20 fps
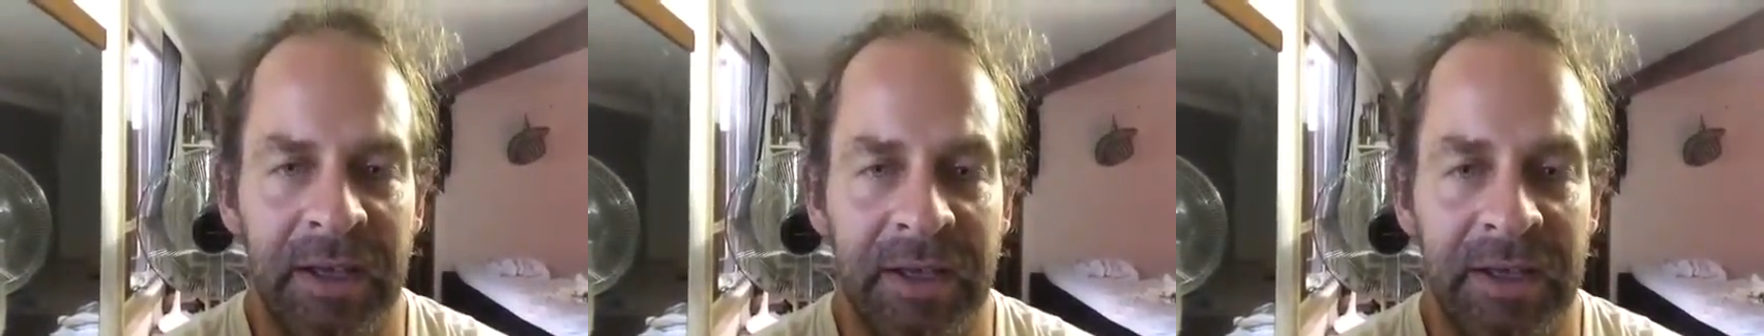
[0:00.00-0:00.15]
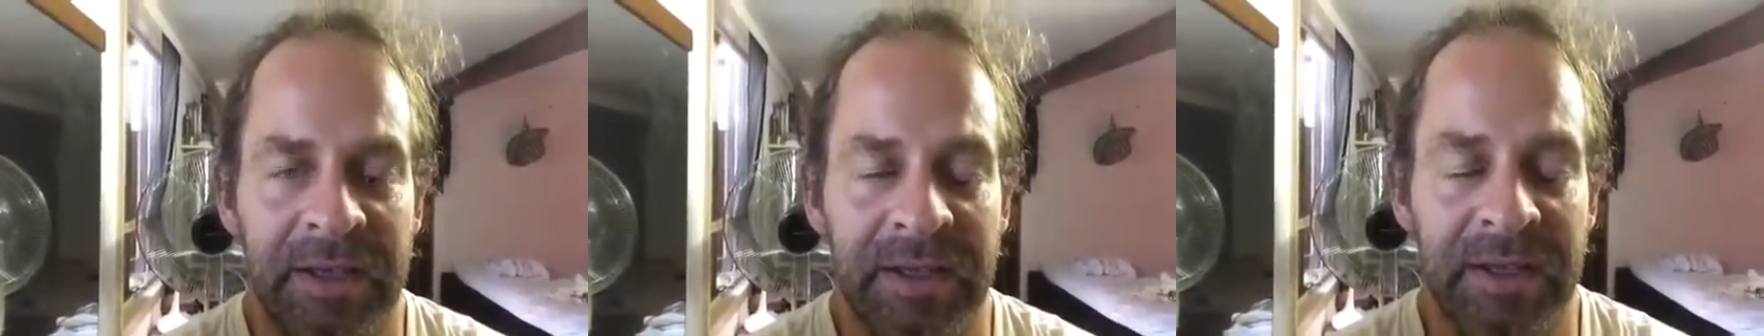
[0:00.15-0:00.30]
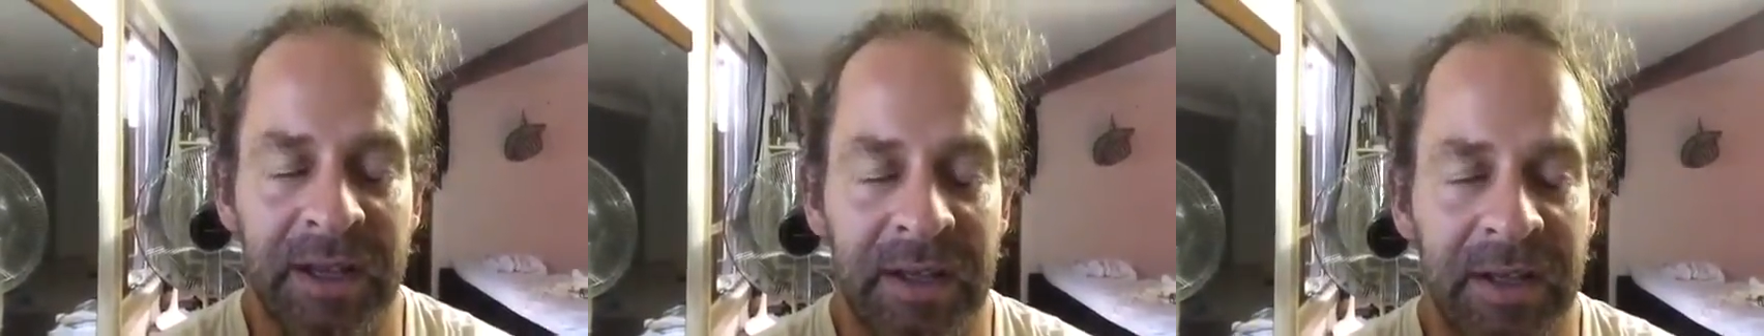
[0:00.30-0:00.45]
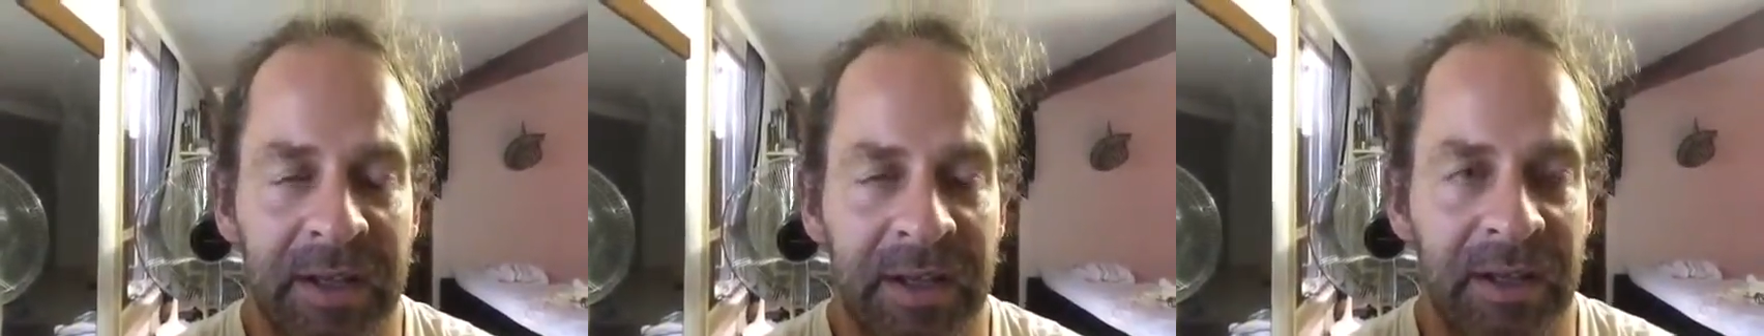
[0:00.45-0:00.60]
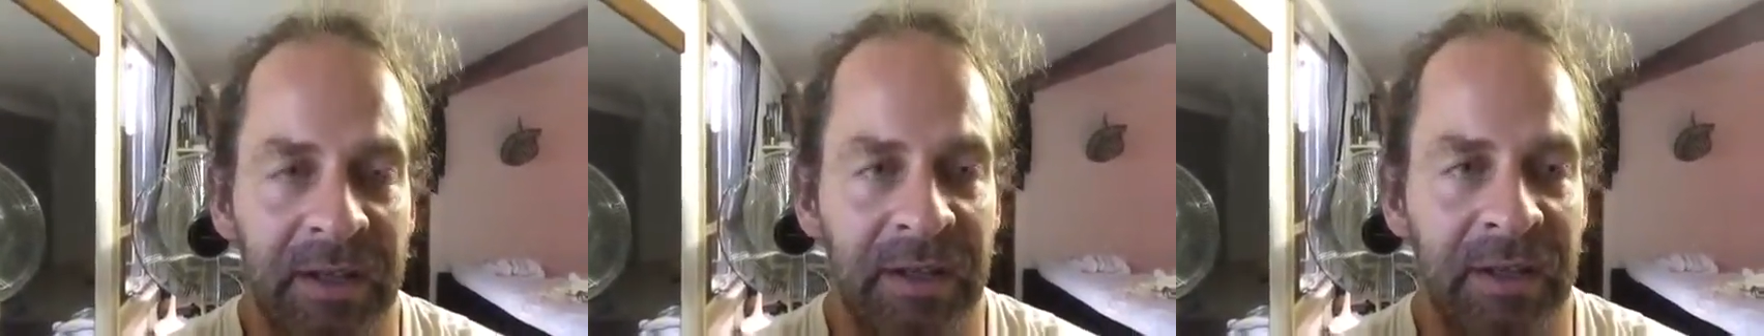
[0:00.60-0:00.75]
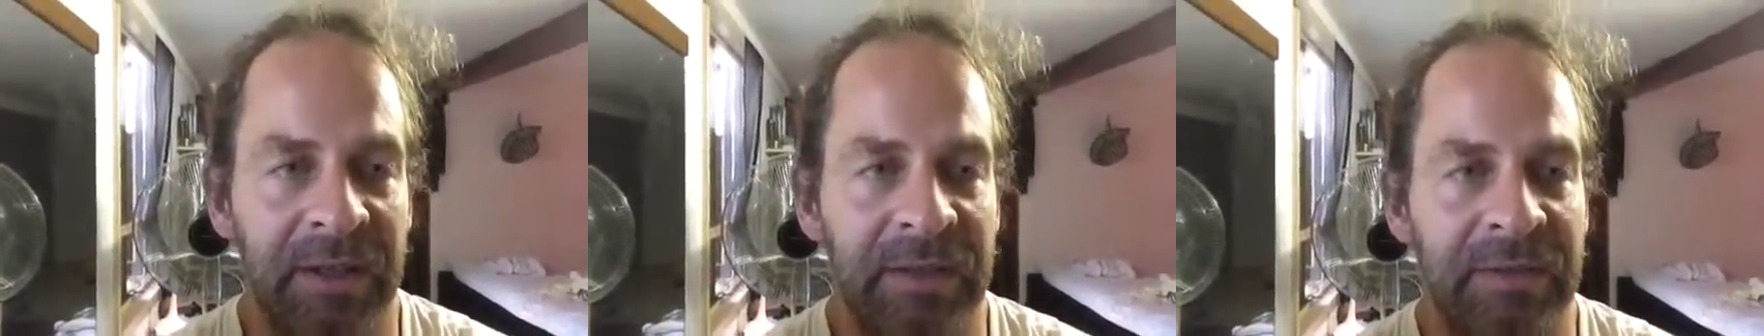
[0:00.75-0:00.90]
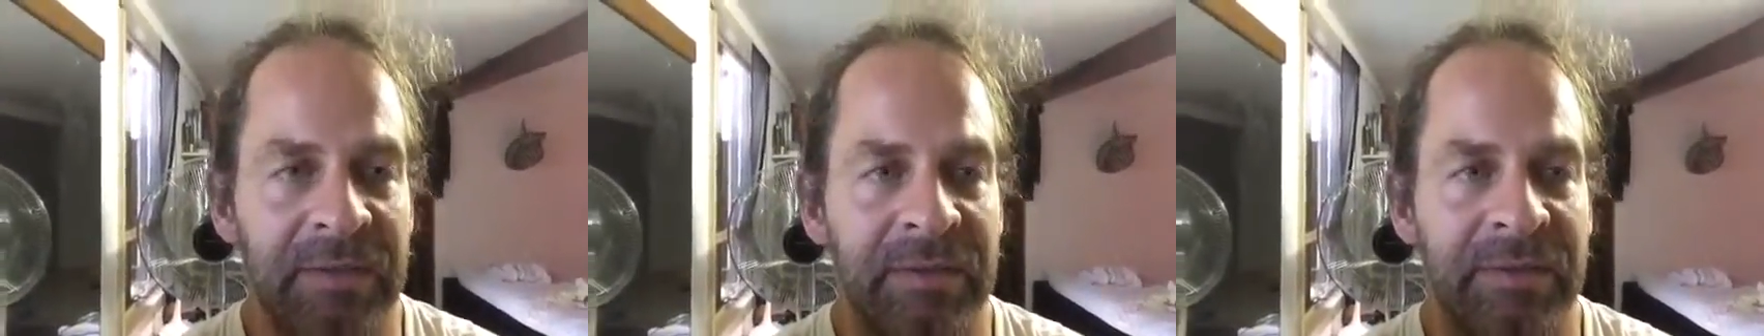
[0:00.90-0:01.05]
studied a
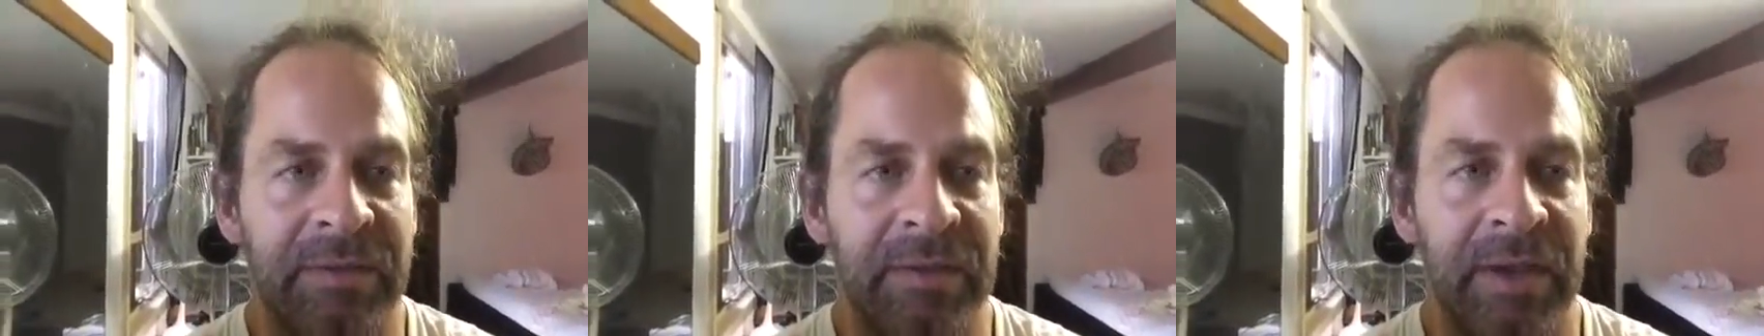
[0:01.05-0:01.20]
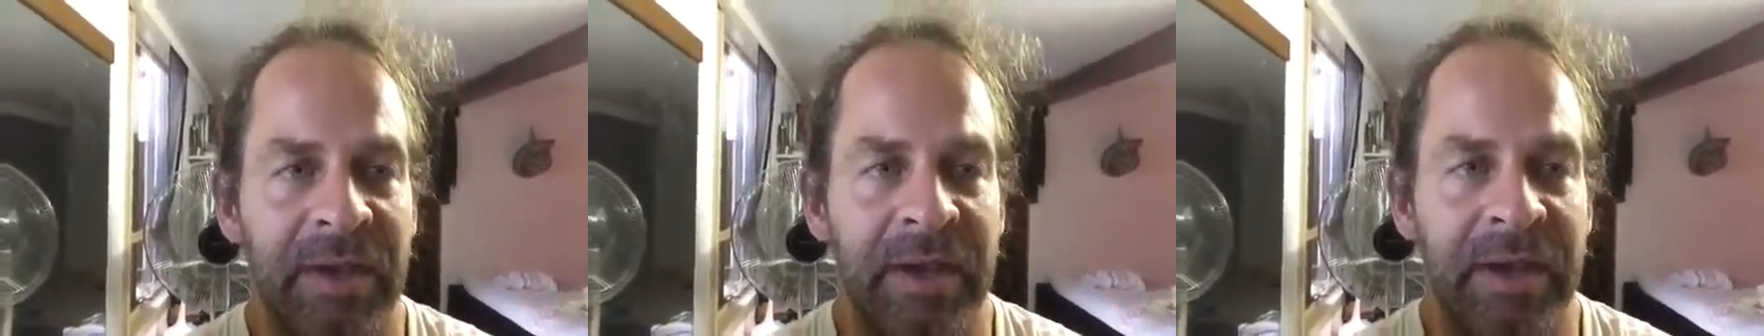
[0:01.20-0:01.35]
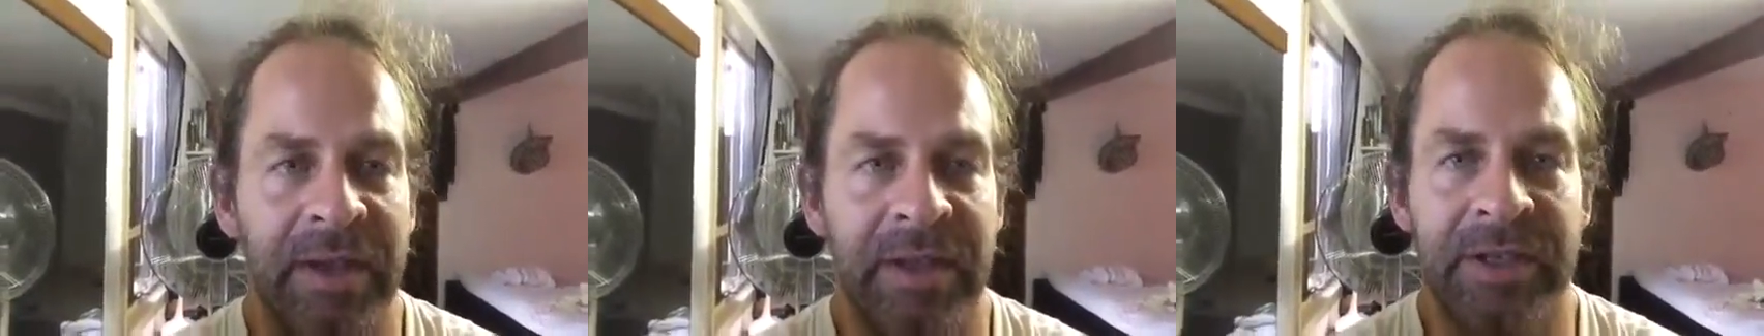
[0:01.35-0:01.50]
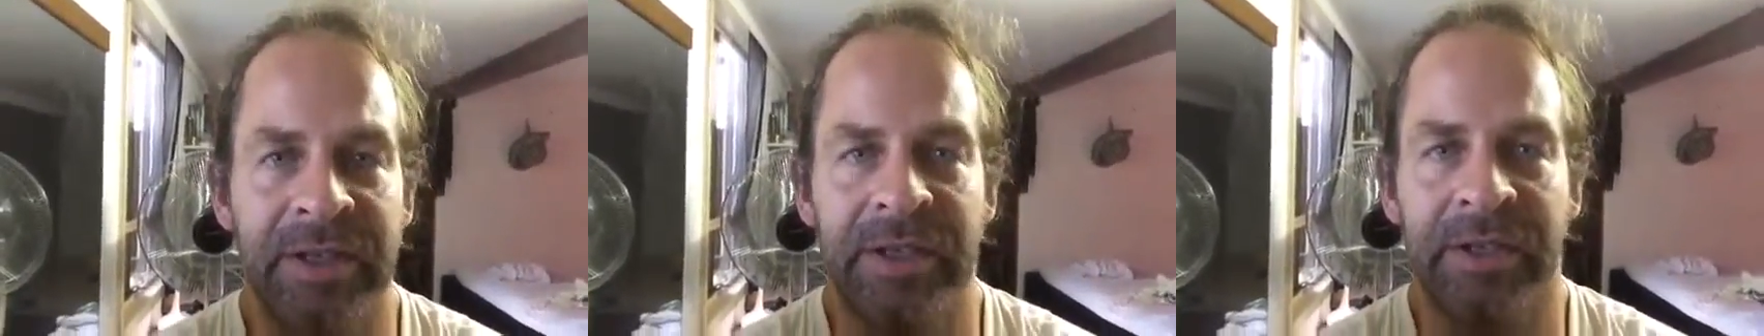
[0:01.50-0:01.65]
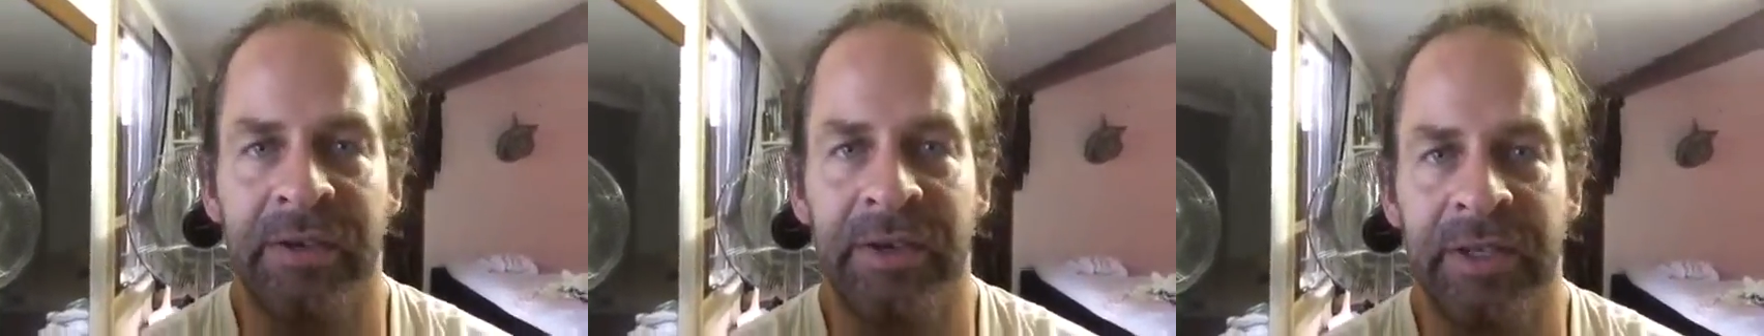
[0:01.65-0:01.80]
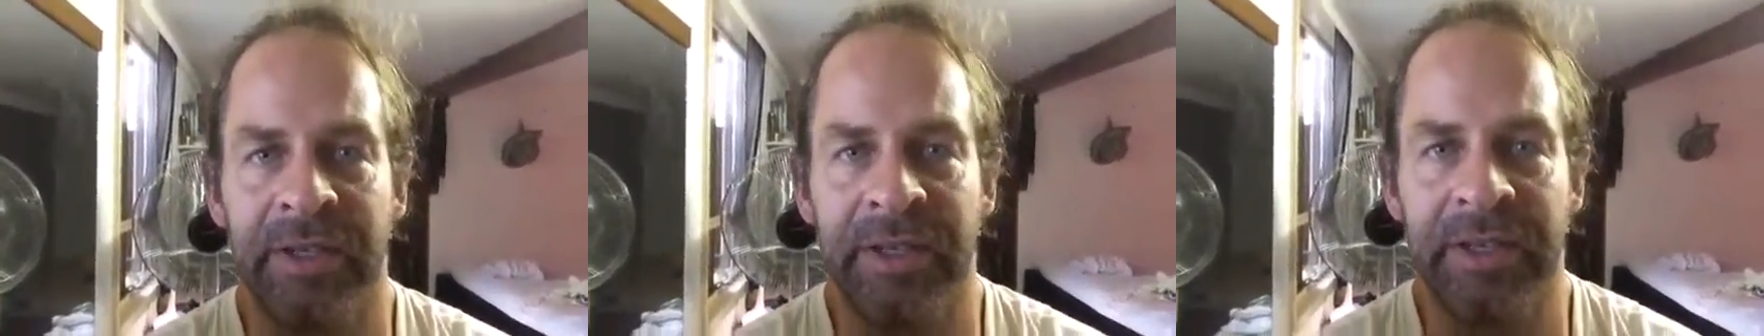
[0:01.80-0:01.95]
lot of engineering